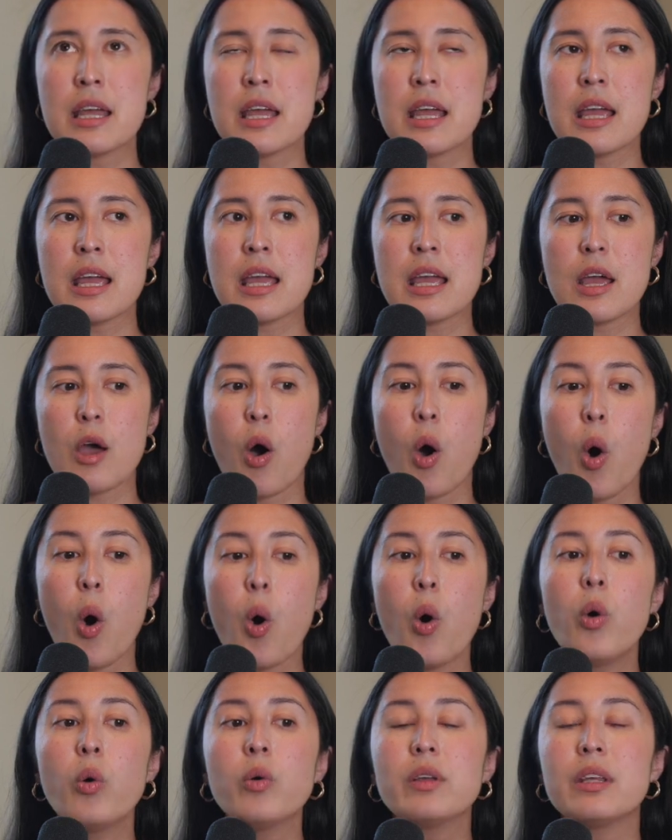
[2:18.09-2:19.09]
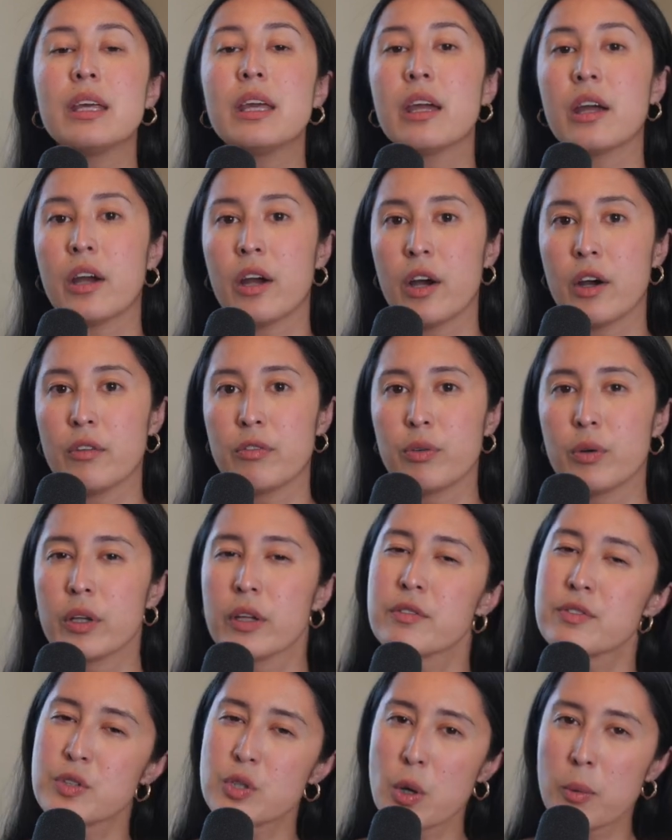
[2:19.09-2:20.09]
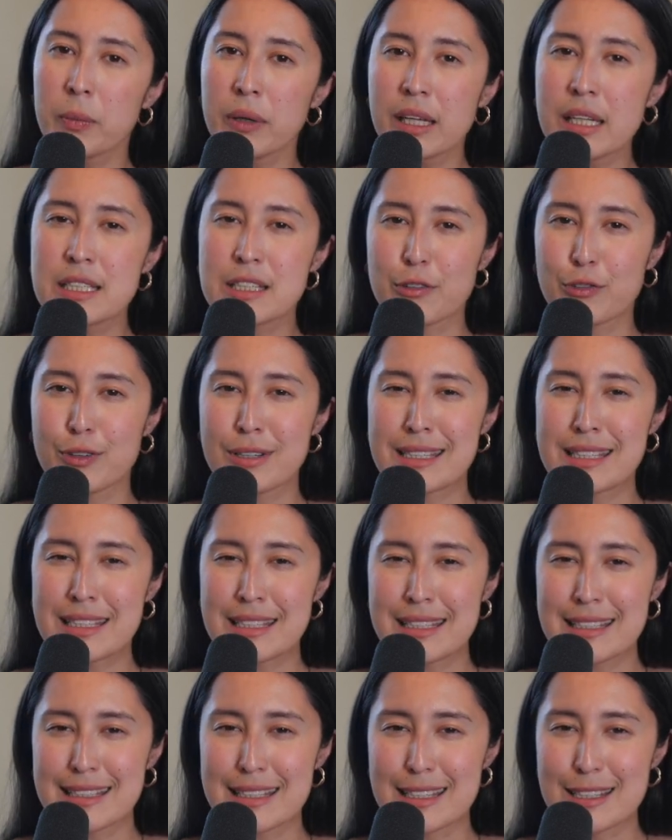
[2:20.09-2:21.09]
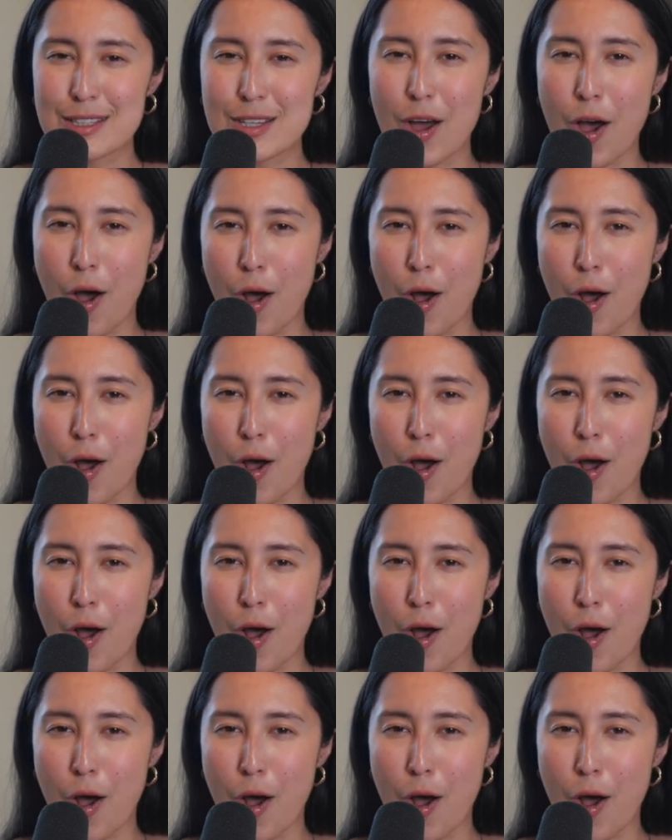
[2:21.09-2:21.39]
a whole year full of so many different seasons,